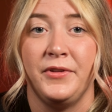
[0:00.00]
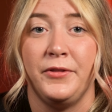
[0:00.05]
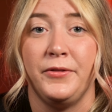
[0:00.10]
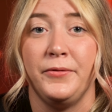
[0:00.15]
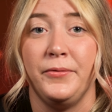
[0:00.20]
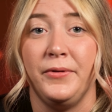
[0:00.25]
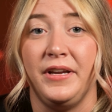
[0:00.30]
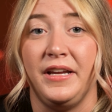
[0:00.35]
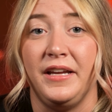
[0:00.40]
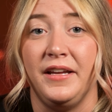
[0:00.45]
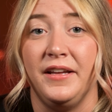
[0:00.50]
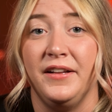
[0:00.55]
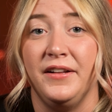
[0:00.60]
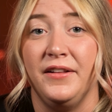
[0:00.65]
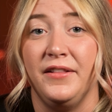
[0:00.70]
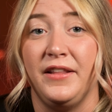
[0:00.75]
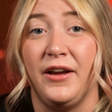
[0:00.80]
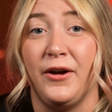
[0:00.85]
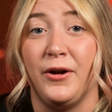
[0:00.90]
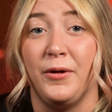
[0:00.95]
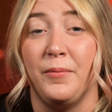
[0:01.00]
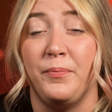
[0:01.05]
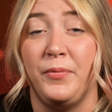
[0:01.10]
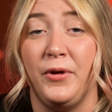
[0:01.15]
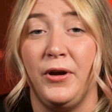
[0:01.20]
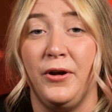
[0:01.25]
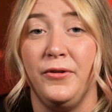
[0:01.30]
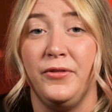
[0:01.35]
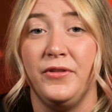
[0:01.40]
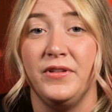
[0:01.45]
Three, they are
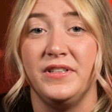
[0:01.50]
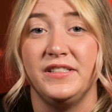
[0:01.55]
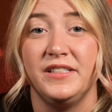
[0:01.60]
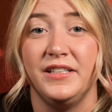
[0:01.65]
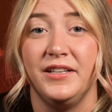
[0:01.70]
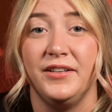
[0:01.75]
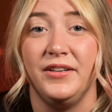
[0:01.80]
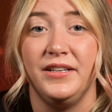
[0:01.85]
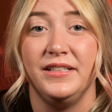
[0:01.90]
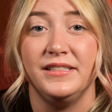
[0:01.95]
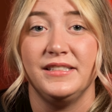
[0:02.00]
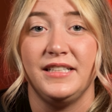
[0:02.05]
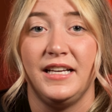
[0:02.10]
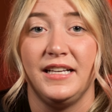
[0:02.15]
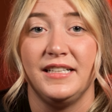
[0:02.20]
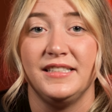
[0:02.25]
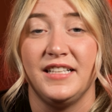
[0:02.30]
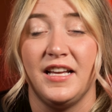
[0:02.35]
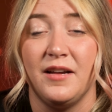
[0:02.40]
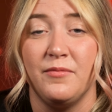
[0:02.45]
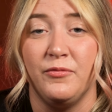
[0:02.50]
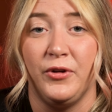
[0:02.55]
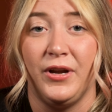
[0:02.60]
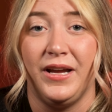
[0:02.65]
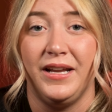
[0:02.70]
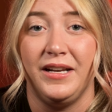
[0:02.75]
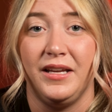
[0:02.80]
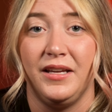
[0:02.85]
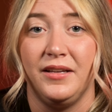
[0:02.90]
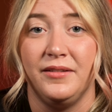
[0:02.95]
both Sirius XM
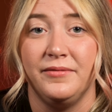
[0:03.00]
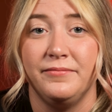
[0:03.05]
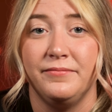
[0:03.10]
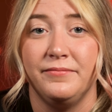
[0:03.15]
ready,